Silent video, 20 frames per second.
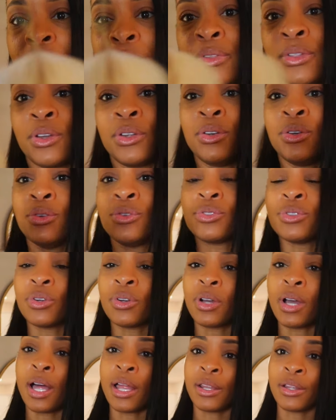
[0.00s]
They're neutral
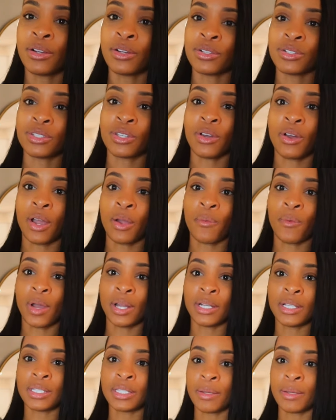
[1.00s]
color, so I wanted